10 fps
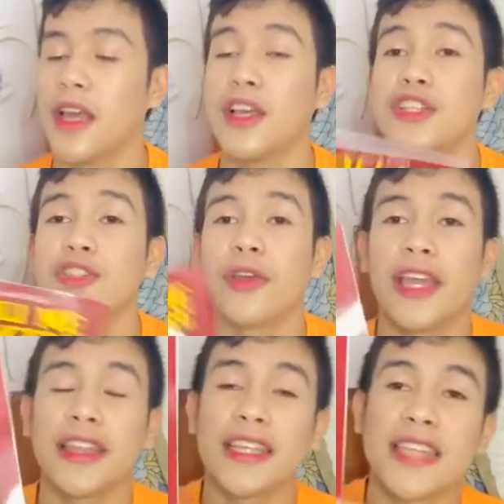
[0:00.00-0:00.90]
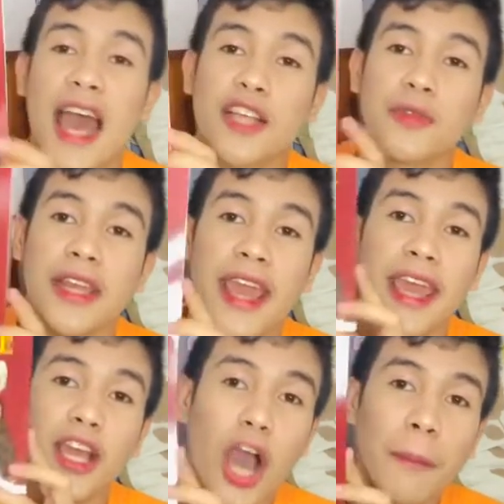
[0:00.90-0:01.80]
So it is
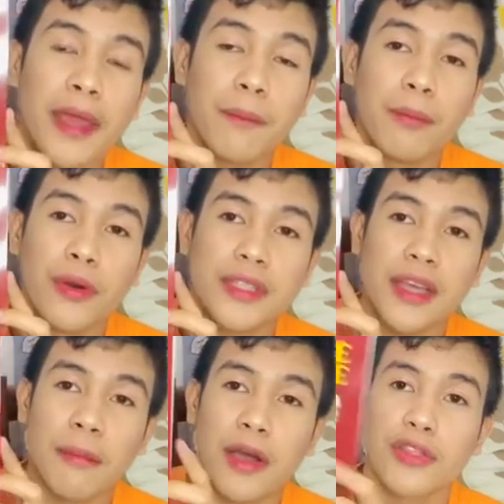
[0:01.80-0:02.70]
actually a comic book about